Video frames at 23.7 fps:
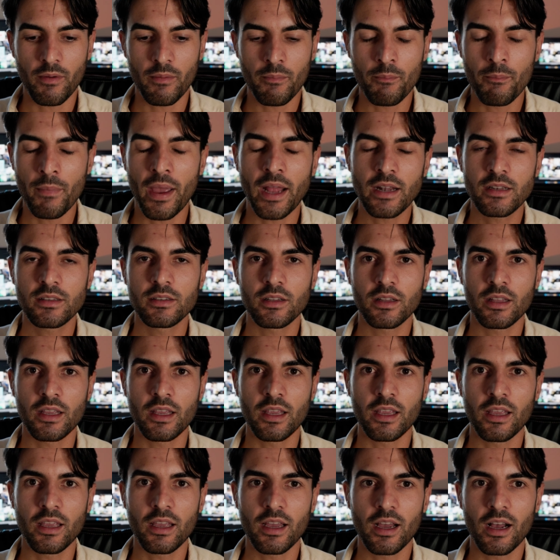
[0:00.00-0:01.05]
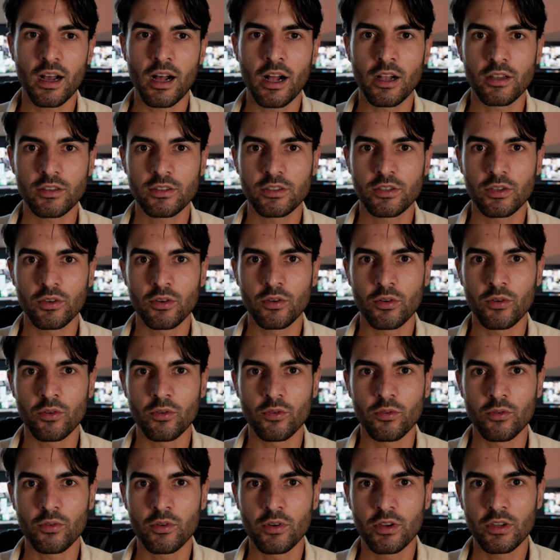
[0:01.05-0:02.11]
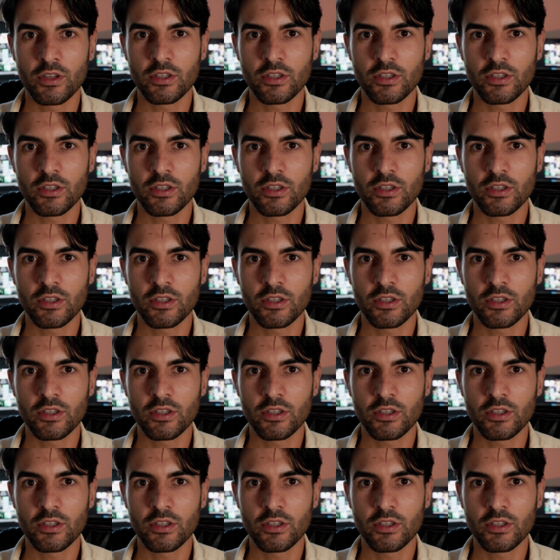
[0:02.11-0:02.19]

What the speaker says: mentally also